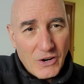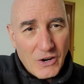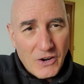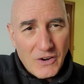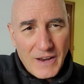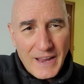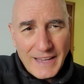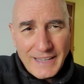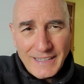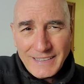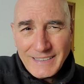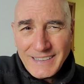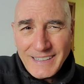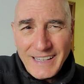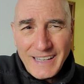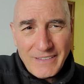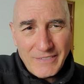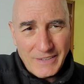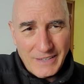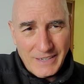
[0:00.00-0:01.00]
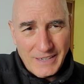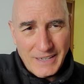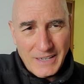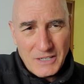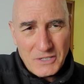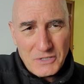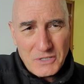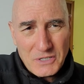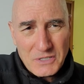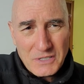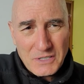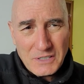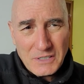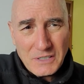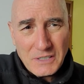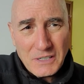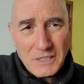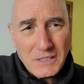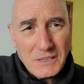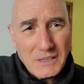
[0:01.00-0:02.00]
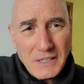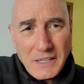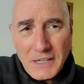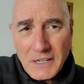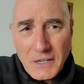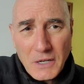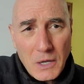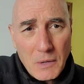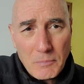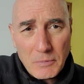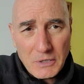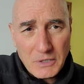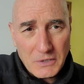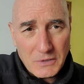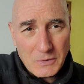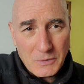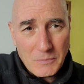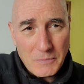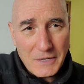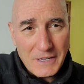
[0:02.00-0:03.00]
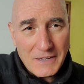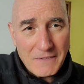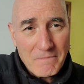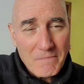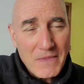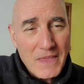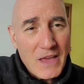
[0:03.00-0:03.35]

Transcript: Or I can leave it and just clean it up a little bit.